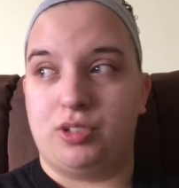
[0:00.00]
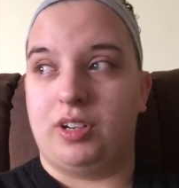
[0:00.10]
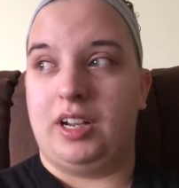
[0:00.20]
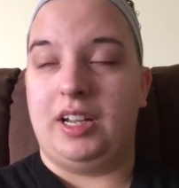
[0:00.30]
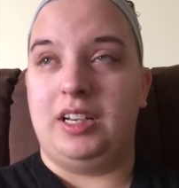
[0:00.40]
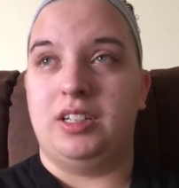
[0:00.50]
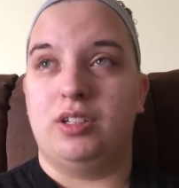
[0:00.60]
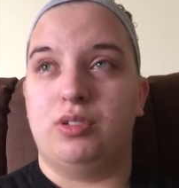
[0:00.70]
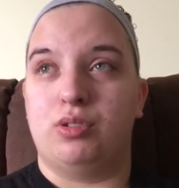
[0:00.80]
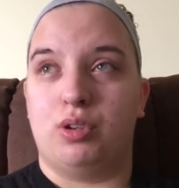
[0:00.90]

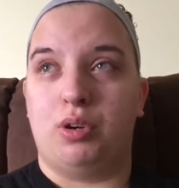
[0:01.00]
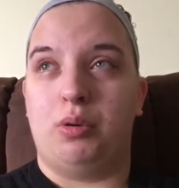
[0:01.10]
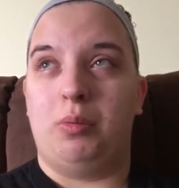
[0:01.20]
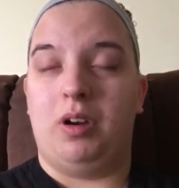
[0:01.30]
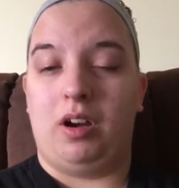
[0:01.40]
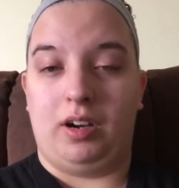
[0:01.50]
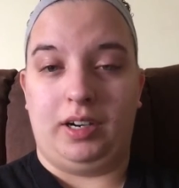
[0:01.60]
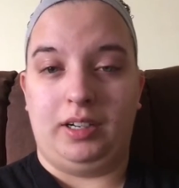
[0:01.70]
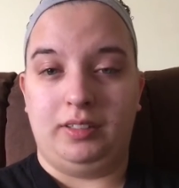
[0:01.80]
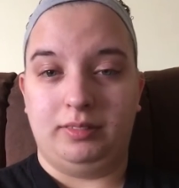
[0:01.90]
trying so
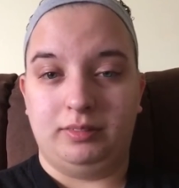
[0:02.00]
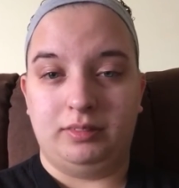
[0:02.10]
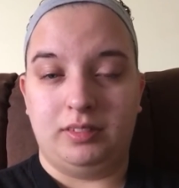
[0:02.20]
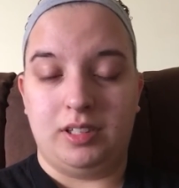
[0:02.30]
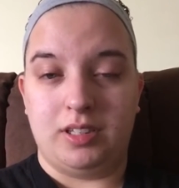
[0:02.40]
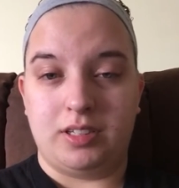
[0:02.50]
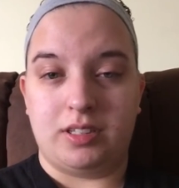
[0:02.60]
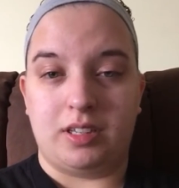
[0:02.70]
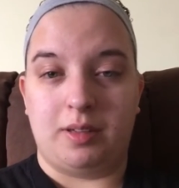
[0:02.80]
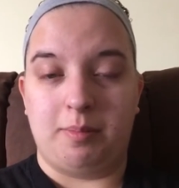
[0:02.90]
hard
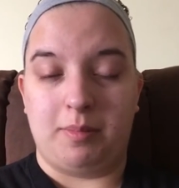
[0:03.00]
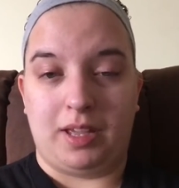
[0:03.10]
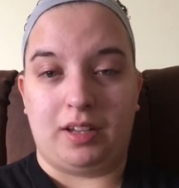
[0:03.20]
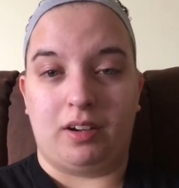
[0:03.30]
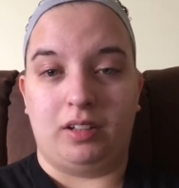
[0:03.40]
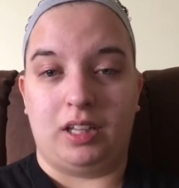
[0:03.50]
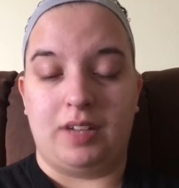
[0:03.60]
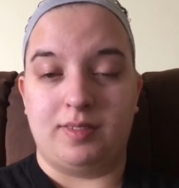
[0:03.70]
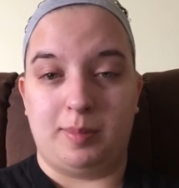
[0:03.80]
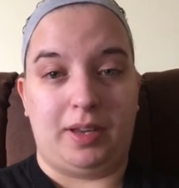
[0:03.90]
to make our
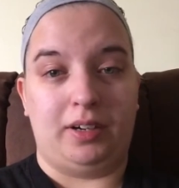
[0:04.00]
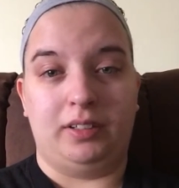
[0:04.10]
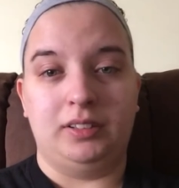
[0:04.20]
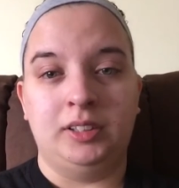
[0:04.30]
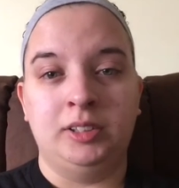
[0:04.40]
lives better.